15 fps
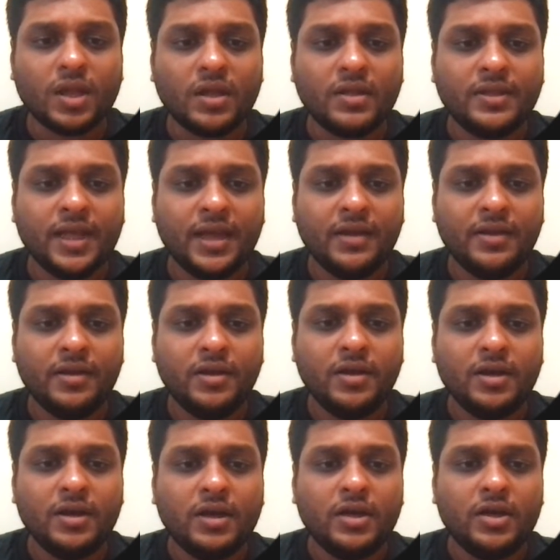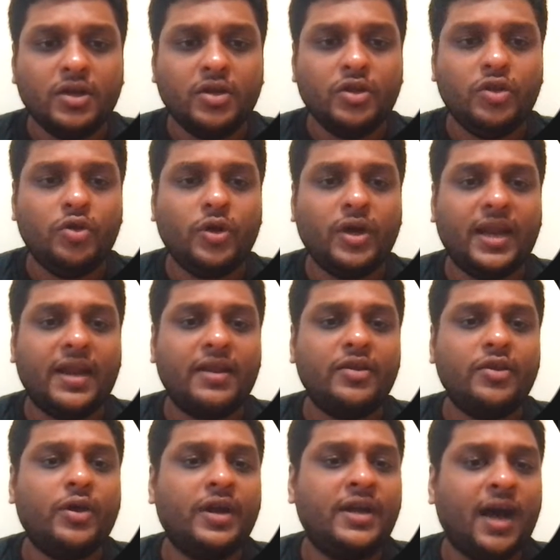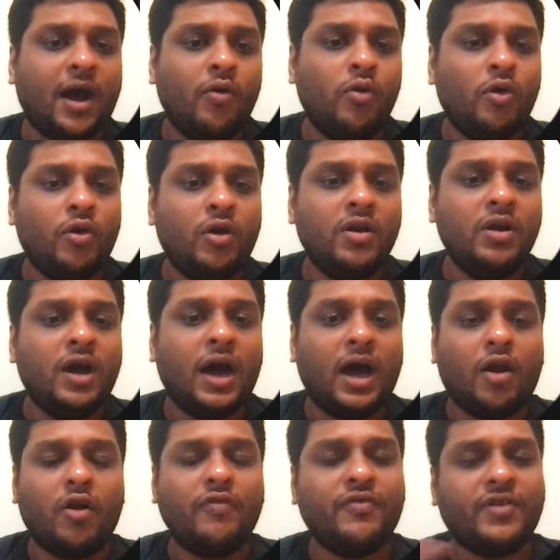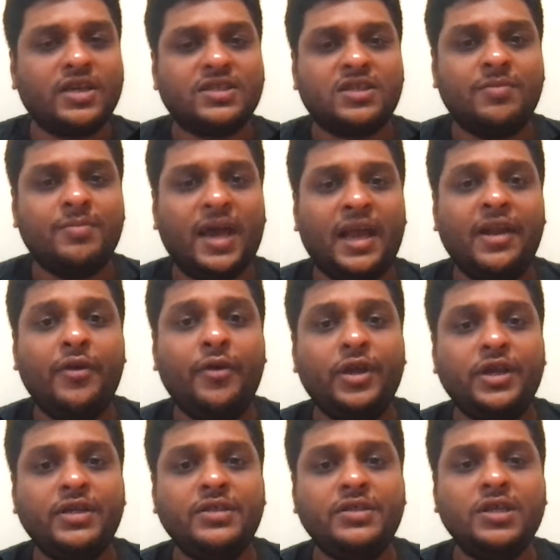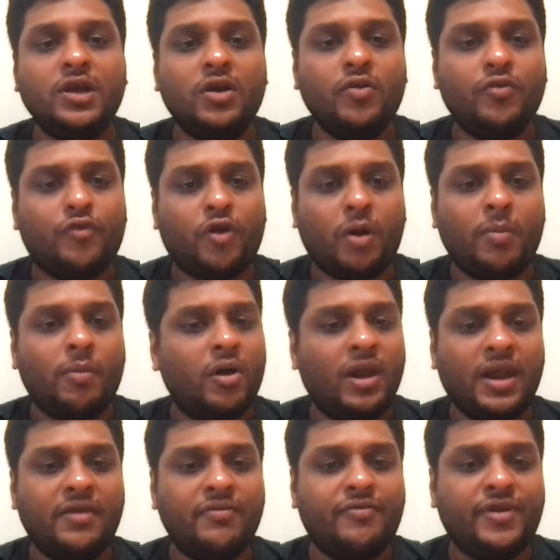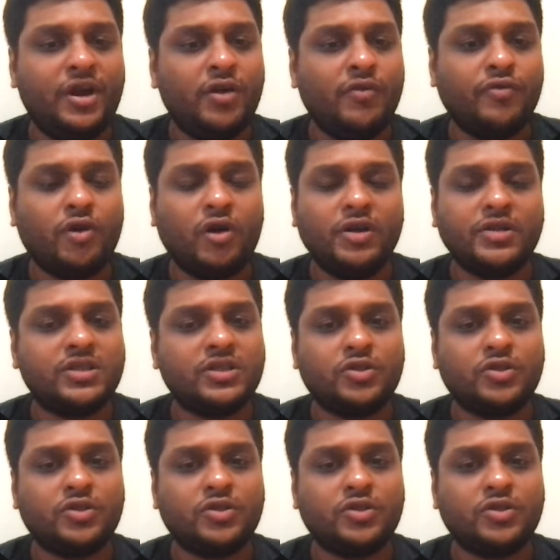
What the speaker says: Then you can download a lot of custom LUTs from online free of cost.